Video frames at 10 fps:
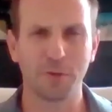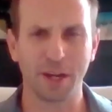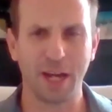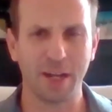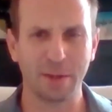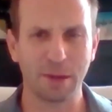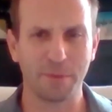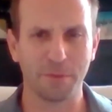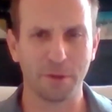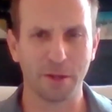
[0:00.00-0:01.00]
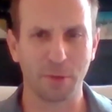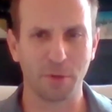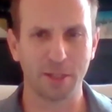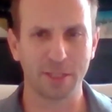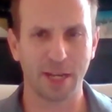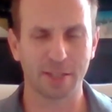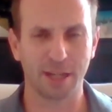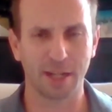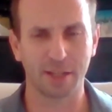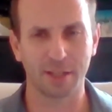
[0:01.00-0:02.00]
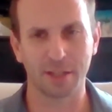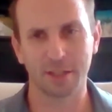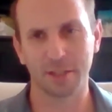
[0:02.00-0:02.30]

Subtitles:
Reality? I'm not familiar with that. What is that exactly?